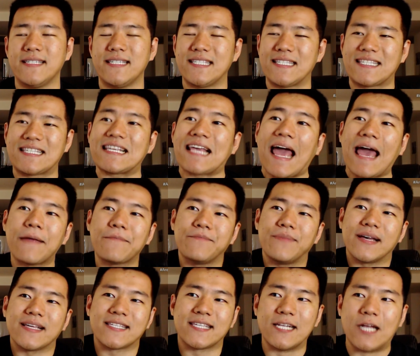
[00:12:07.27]
It's at
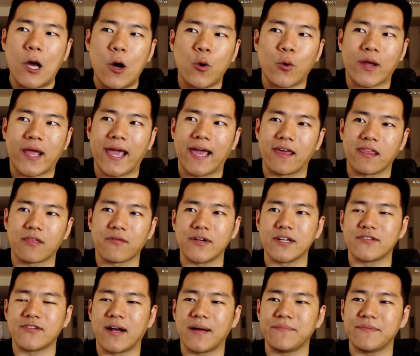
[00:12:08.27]
best an okay
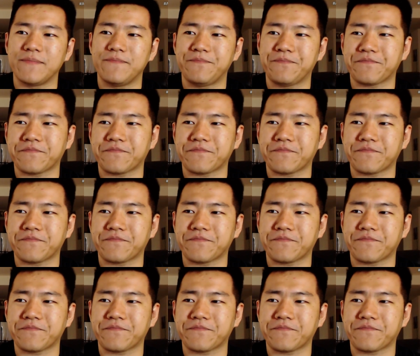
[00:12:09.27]
3-drop.